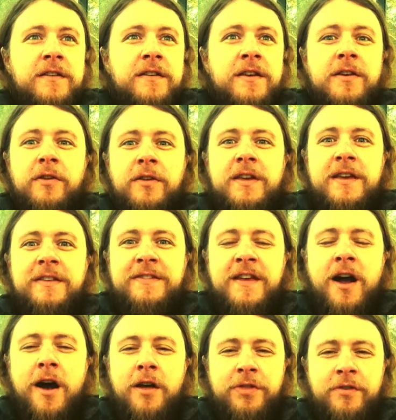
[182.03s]
He'll, He's the
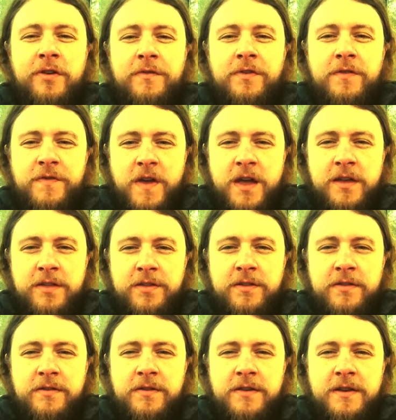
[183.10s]
author of your faith.
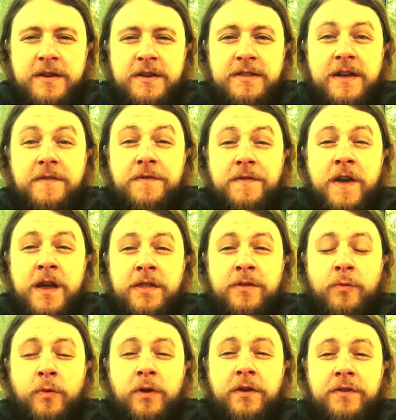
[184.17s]
That faith
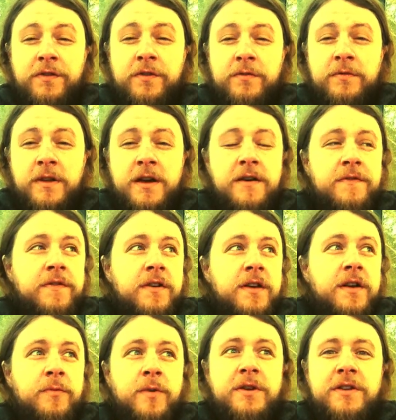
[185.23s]
works through love.
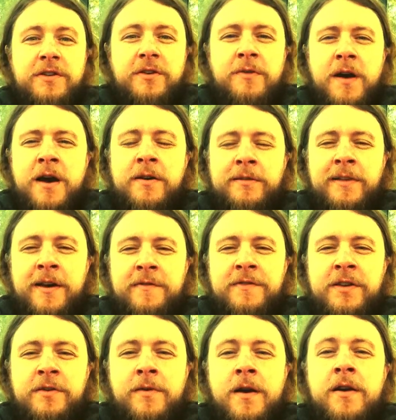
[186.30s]
When you know how loved
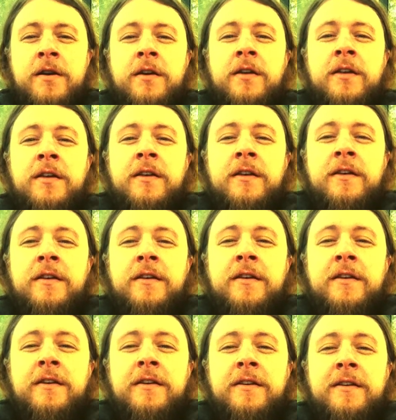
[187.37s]
you are,
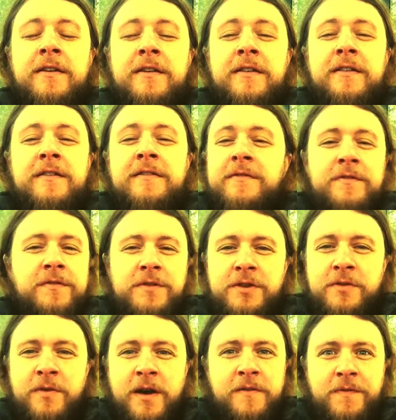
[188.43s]

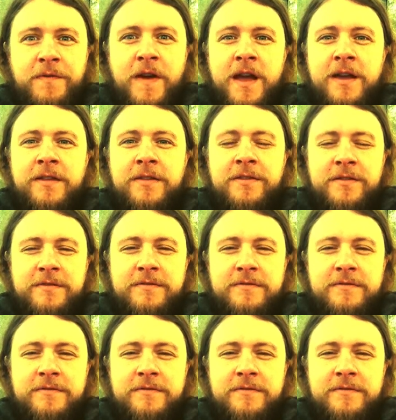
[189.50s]
you have faith.